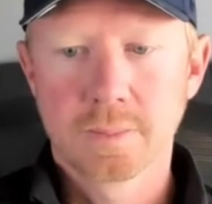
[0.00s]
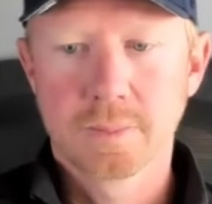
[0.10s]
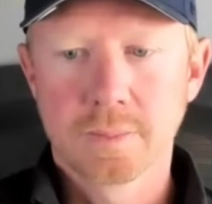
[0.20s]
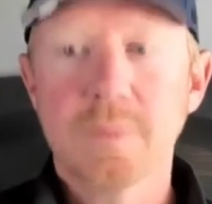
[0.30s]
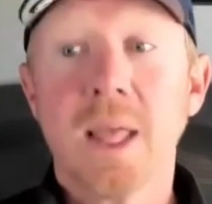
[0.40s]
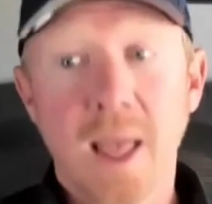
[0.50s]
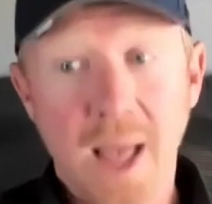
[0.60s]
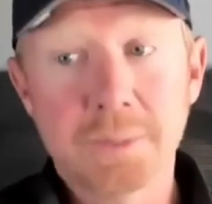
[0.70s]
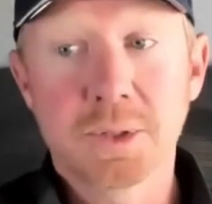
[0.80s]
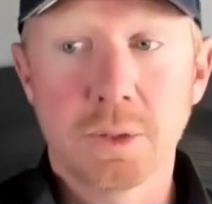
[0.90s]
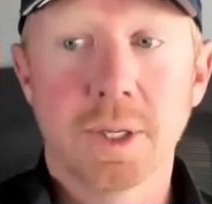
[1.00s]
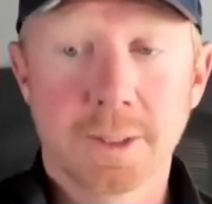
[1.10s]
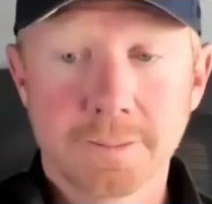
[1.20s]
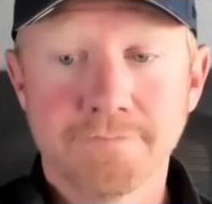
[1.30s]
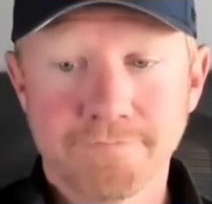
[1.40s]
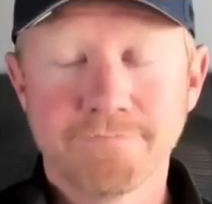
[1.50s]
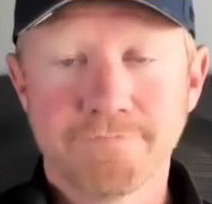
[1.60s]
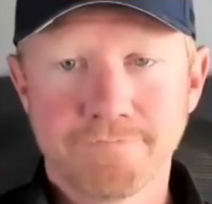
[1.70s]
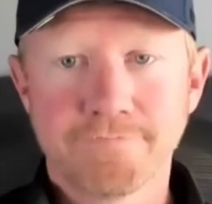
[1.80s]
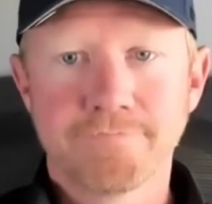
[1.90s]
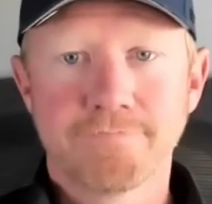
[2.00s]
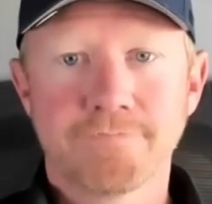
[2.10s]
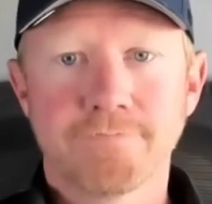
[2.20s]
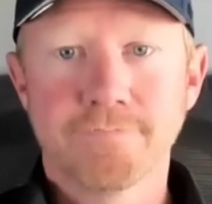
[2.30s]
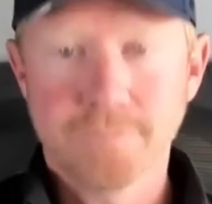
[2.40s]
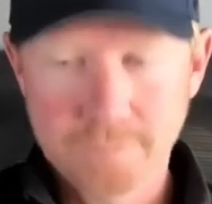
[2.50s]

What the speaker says: so it would get even more accurate as time